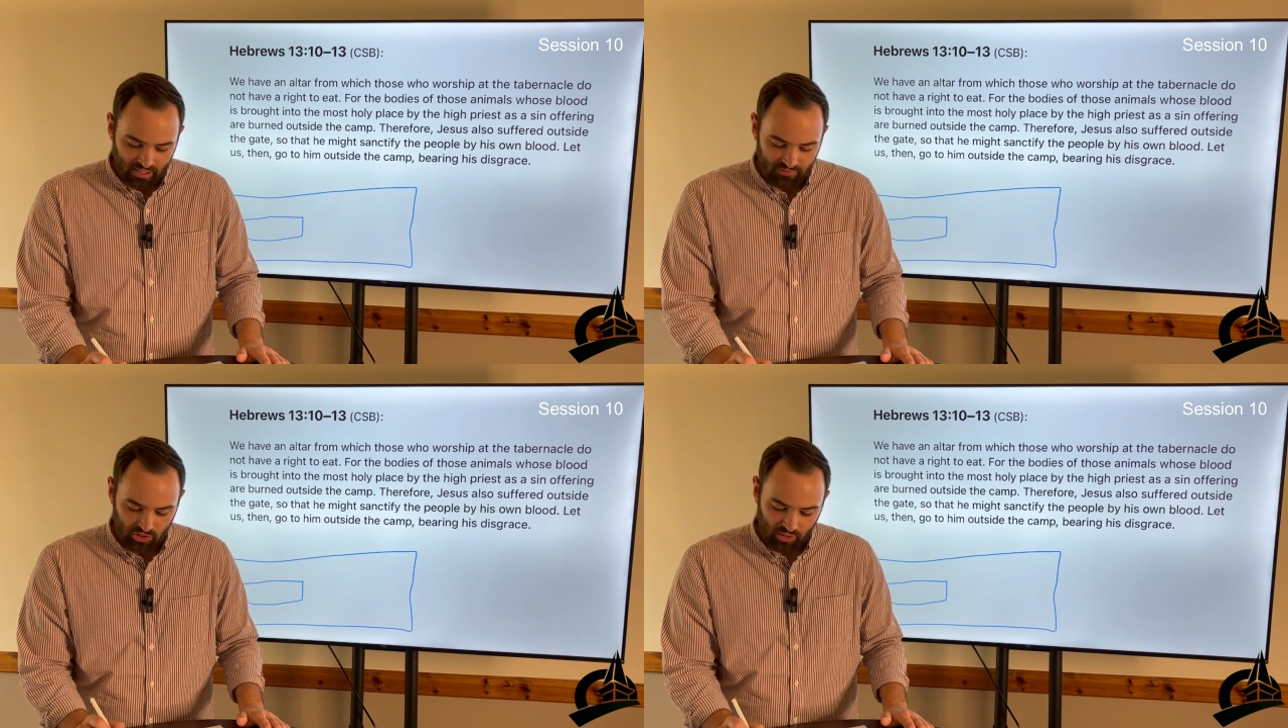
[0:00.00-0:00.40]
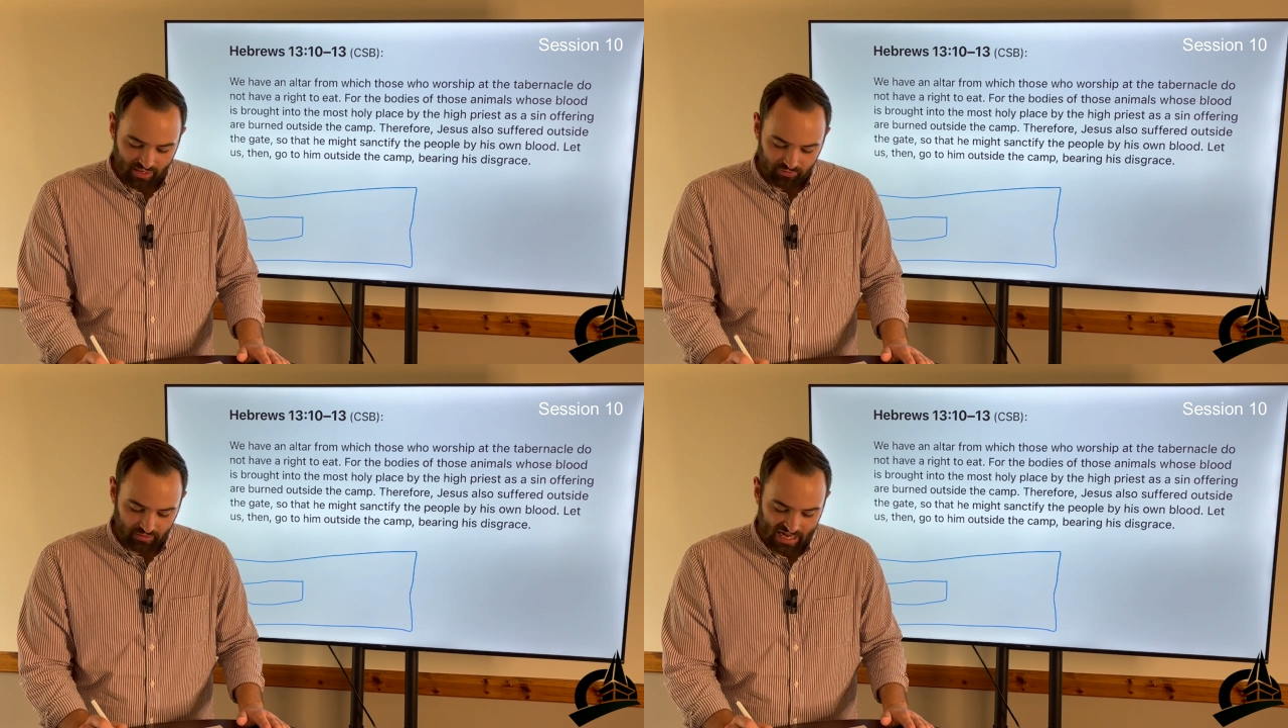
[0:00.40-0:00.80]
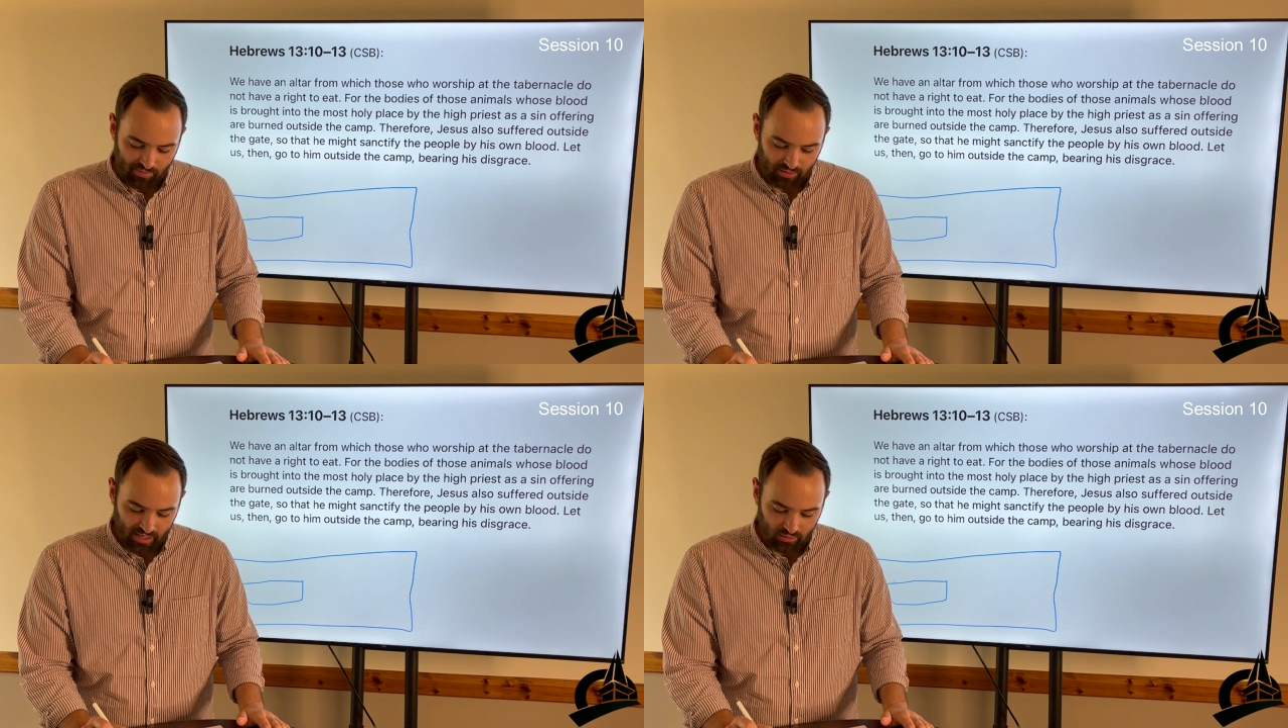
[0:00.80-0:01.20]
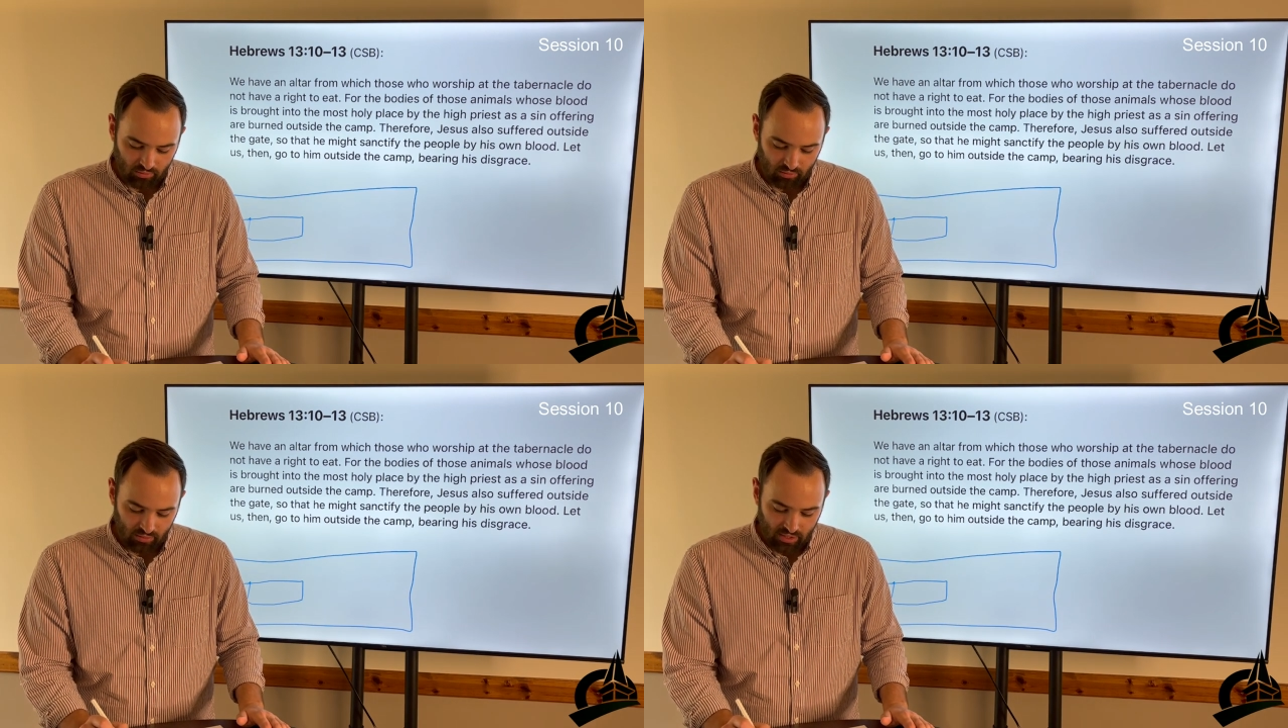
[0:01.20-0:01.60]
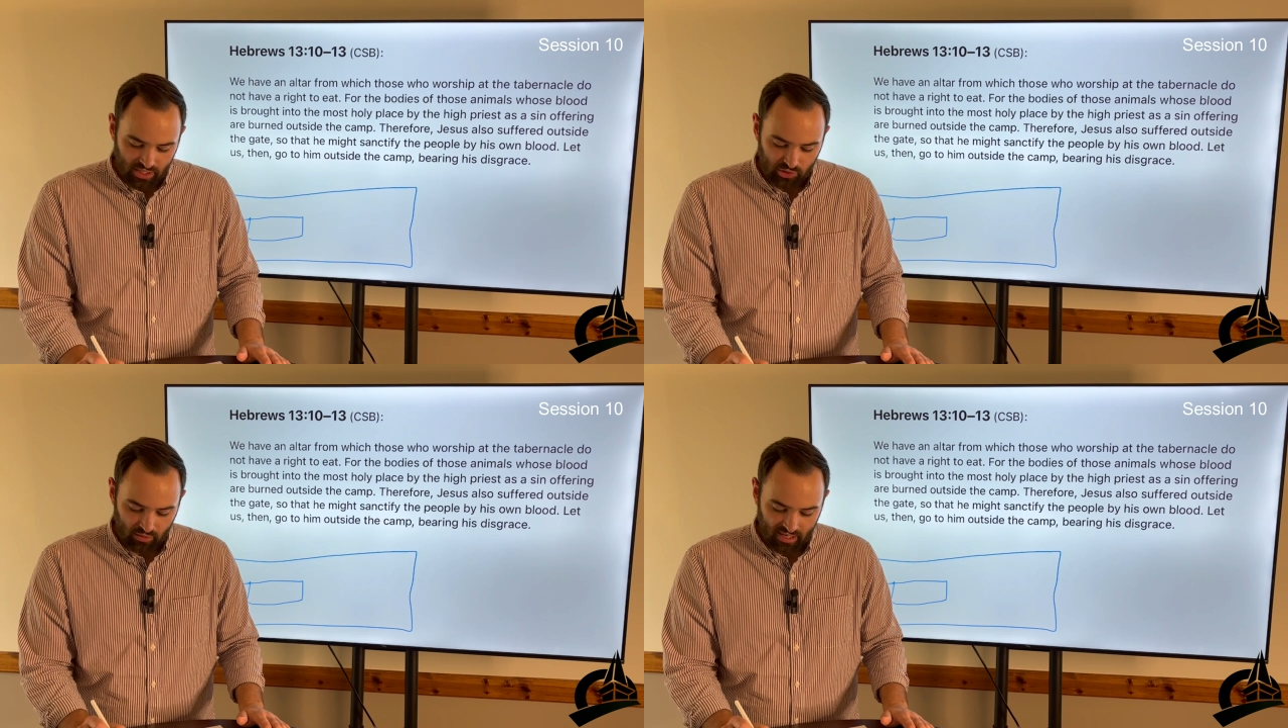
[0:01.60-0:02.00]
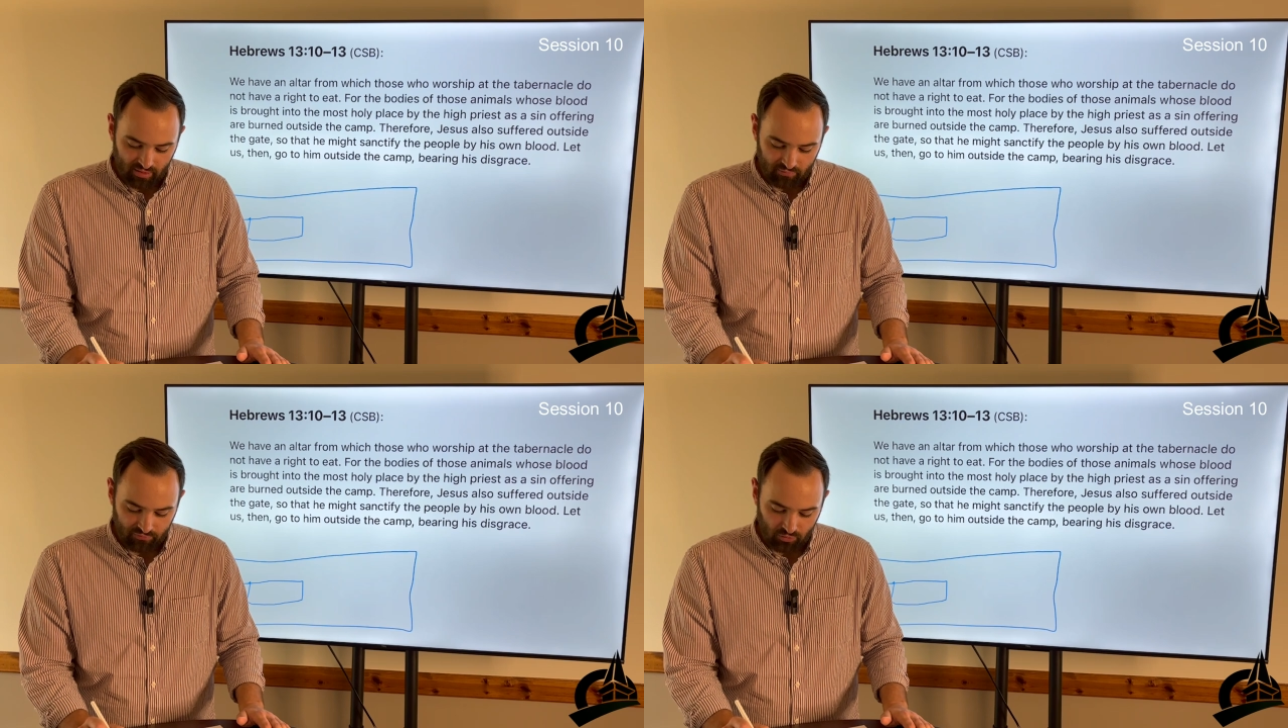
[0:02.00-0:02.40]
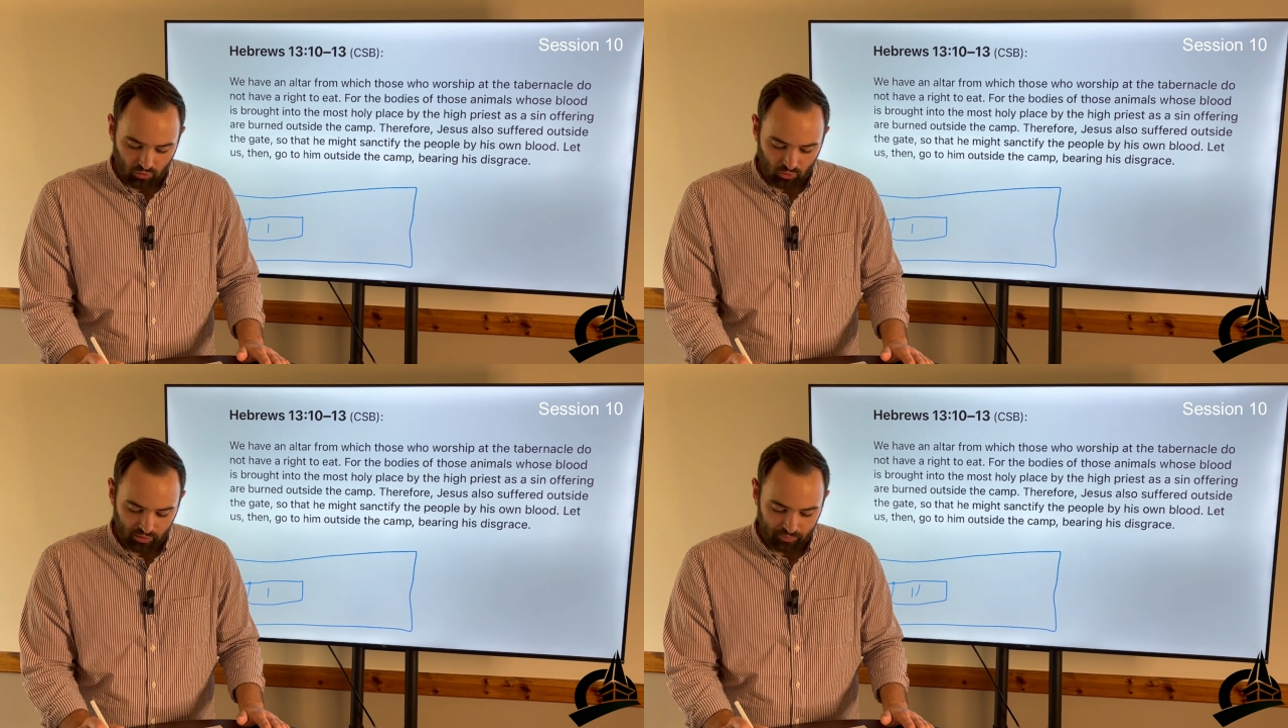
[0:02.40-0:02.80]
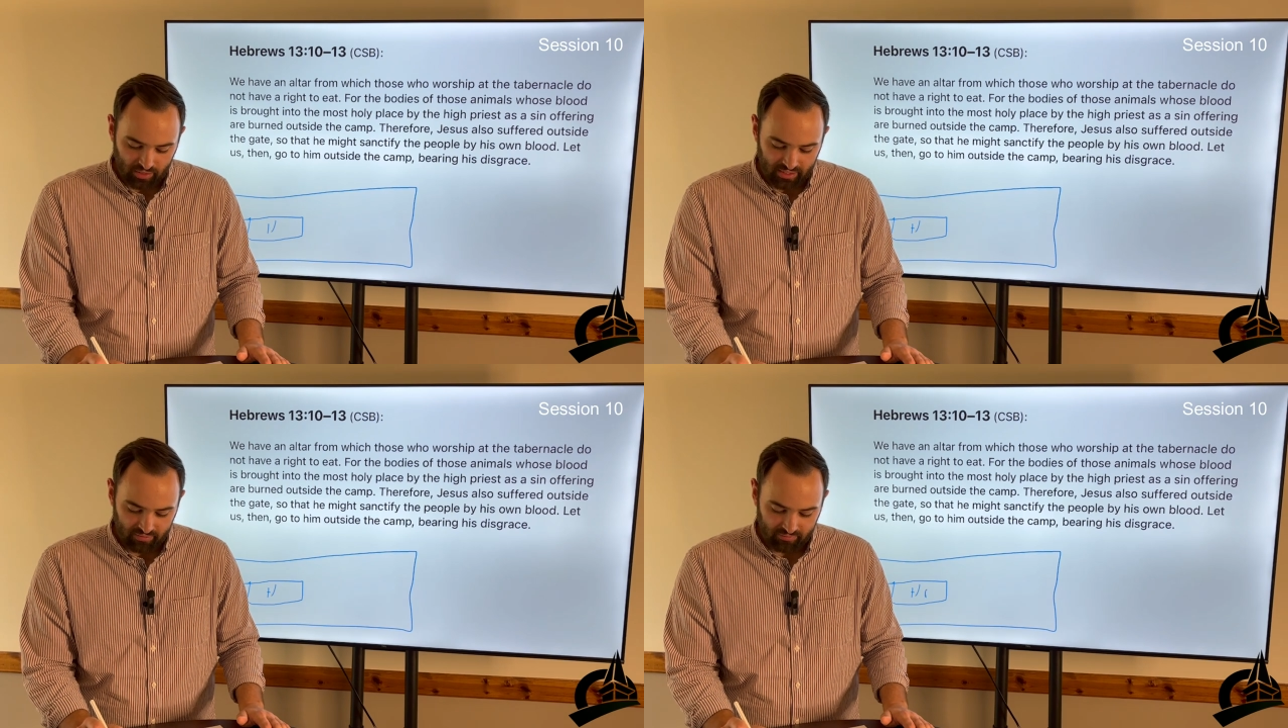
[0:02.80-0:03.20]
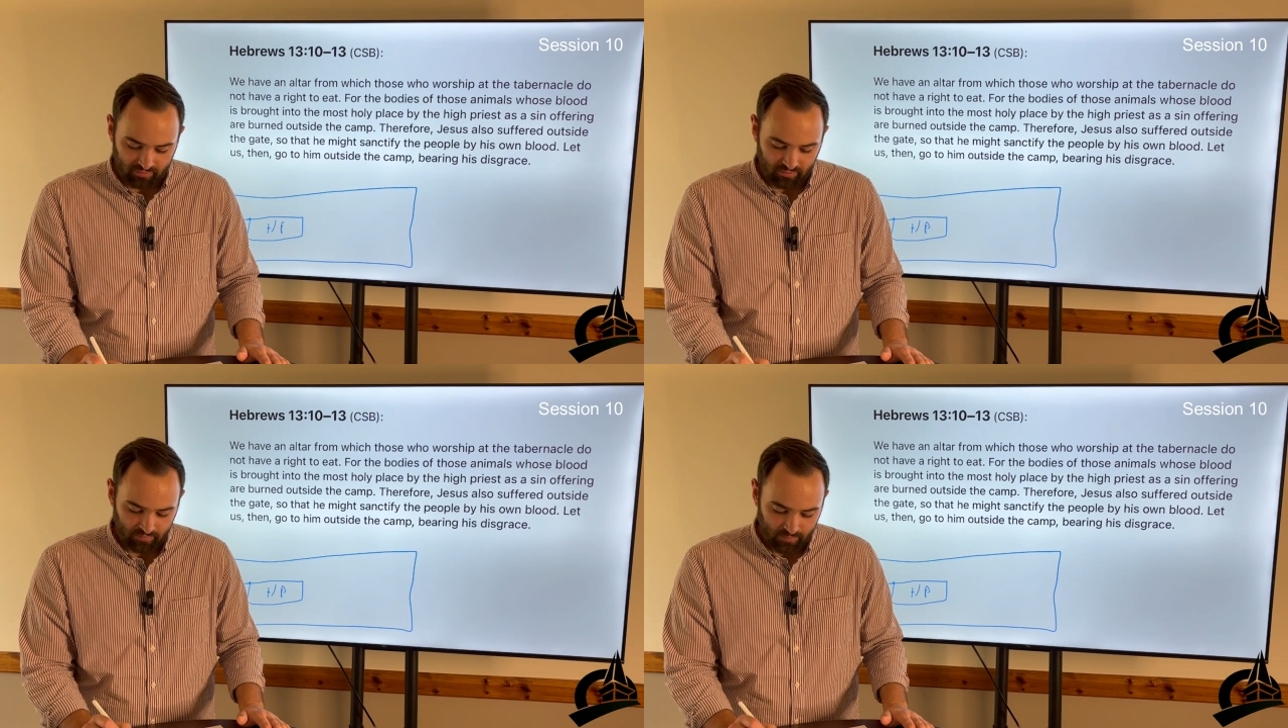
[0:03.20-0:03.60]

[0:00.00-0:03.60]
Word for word: and then you have the tabernacle, and you have the holy place